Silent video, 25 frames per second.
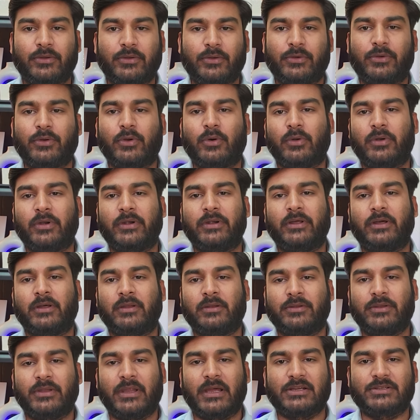
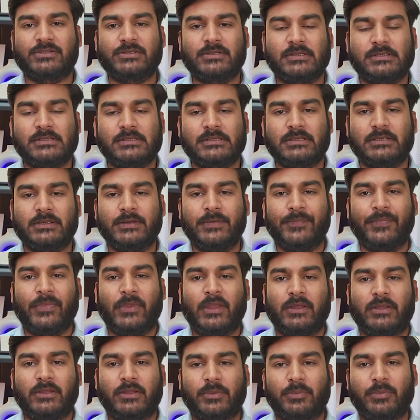Ecuadorian nationals.
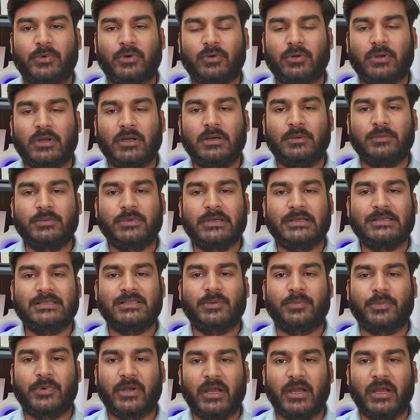The program is